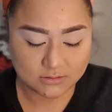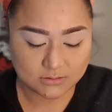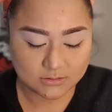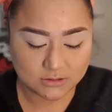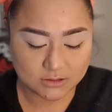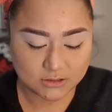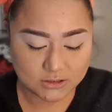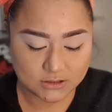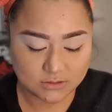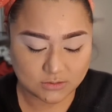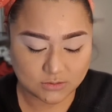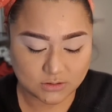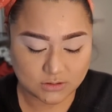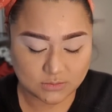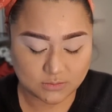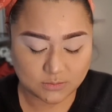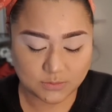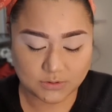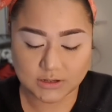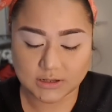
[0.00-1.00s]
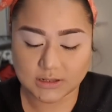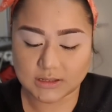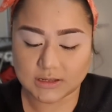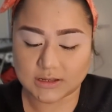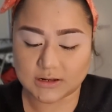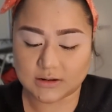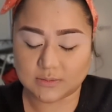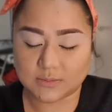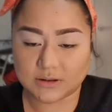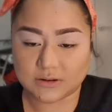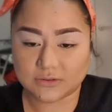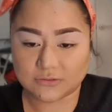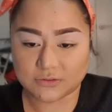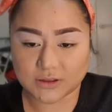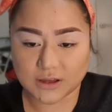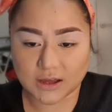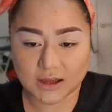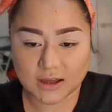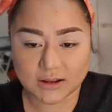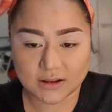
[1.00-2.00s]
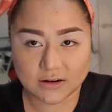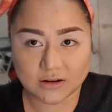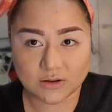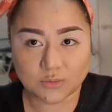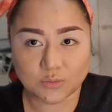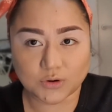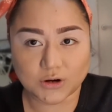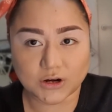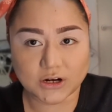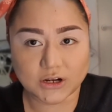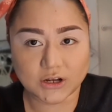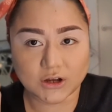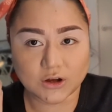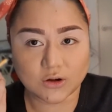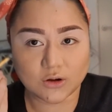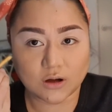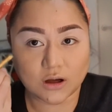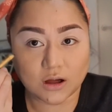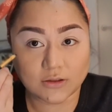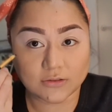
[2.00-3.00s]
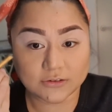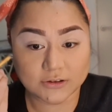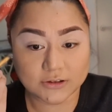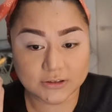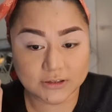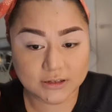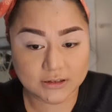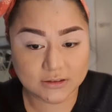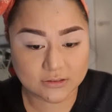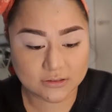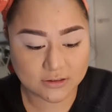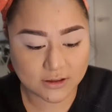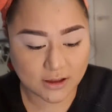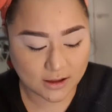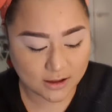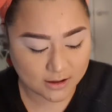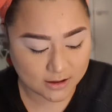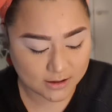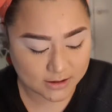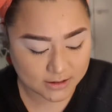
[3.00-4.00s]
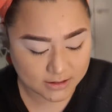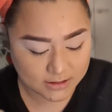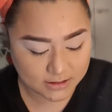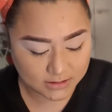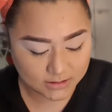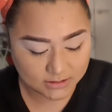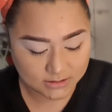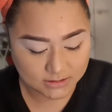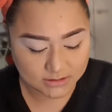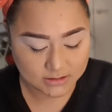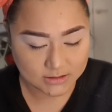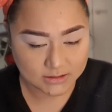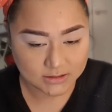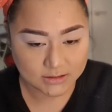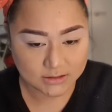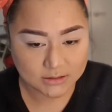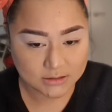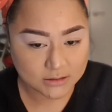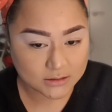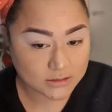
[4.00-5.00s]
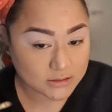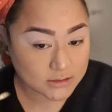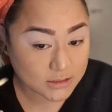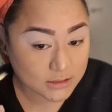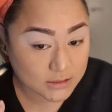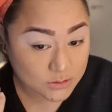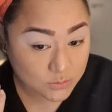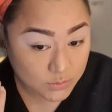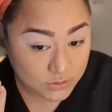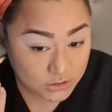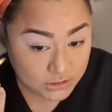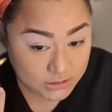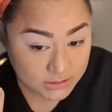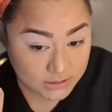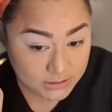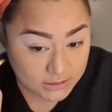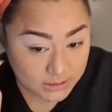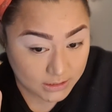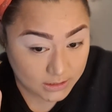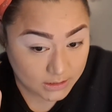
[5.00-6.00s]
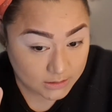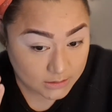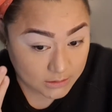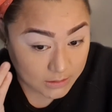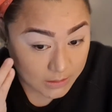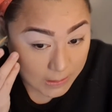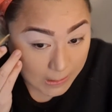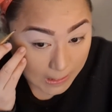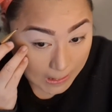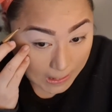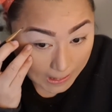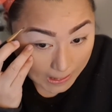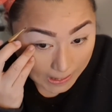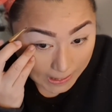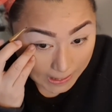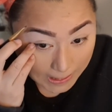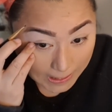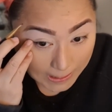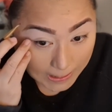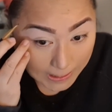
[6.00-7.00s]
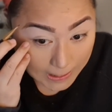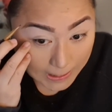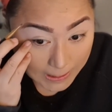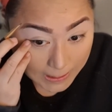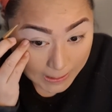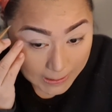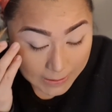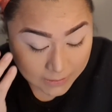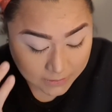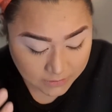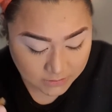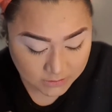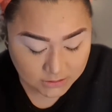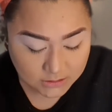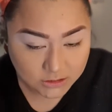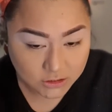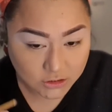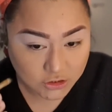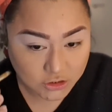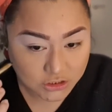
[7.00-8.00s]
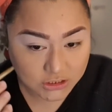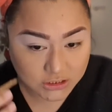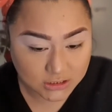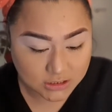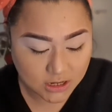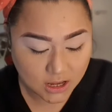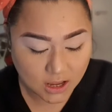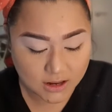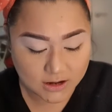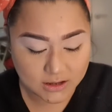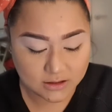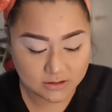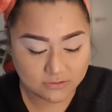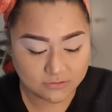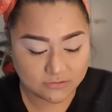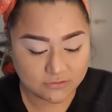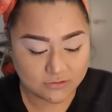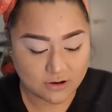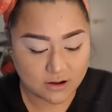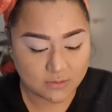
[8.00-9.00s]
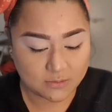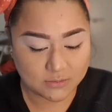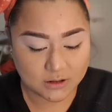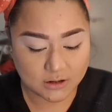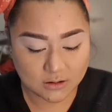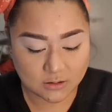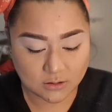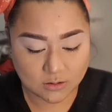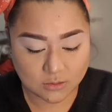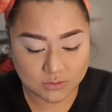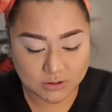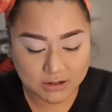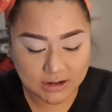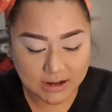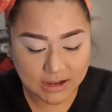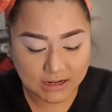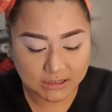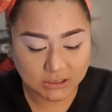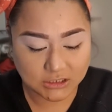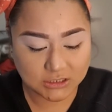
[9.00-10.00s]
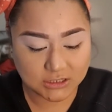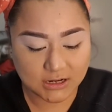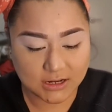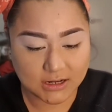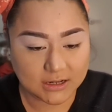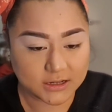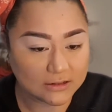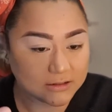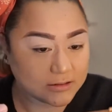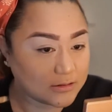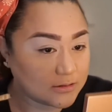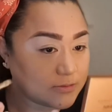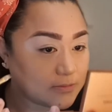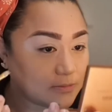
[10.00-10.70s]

so just want to put a little bit of that, and then we're gonna go underneath the eye, because that's what she said. So she started from the lower lash line,